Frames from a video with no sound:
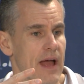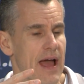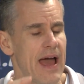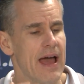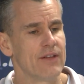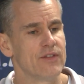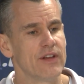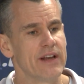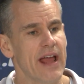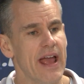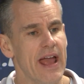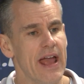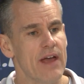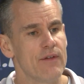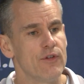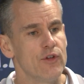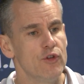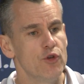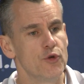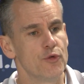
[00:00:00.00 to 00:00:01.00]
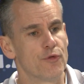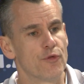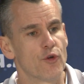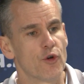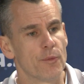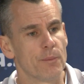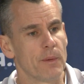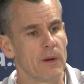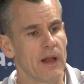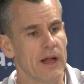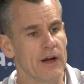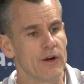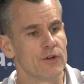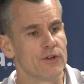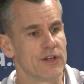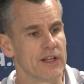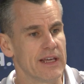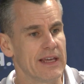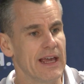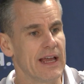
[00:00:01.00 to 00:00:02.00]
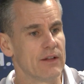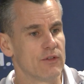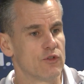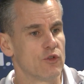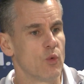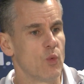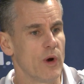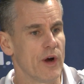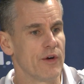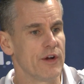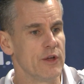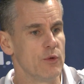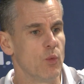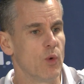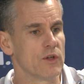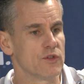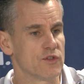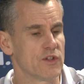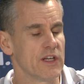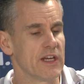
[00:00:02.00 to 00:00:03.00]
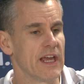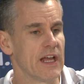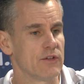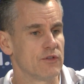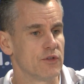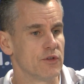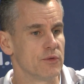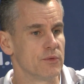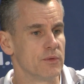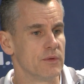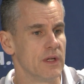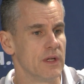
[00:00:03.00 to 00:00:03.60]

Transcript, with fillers: as an avenue for a player to get to where he wants to get to.